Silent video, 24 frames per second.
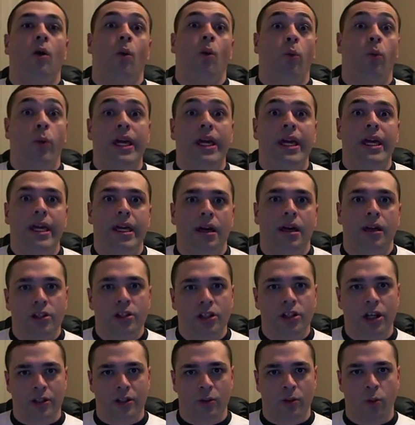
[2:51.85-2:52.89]
We
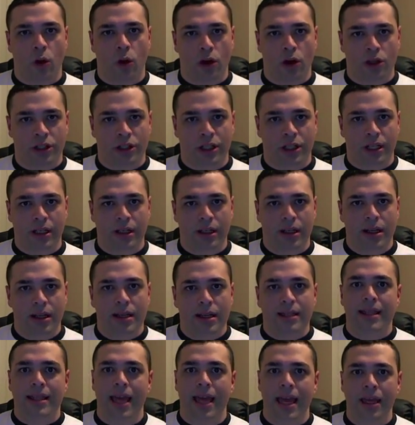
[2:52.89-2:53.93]
just washed it.
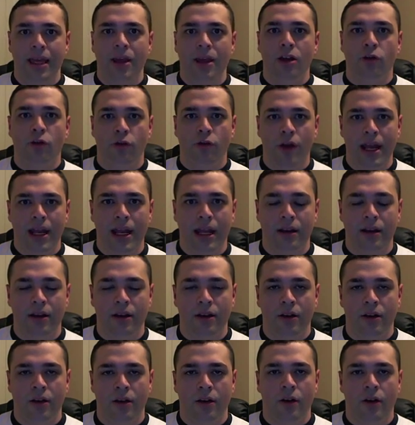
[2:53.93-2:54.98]
Taking credit
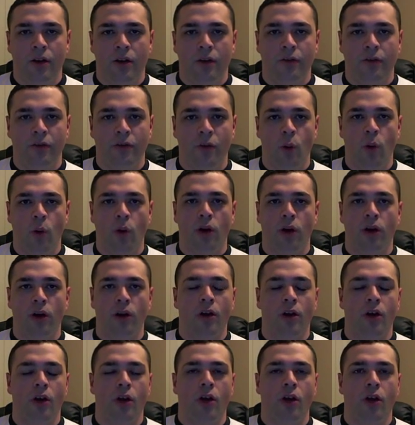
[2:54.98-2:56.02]

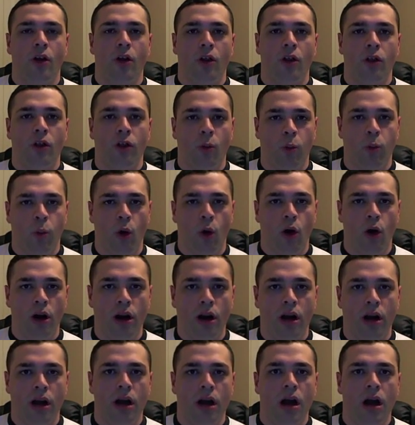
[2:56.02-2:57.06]
for the
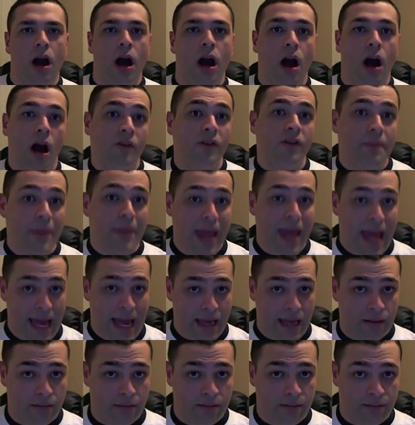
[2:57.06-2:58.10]
work of a man.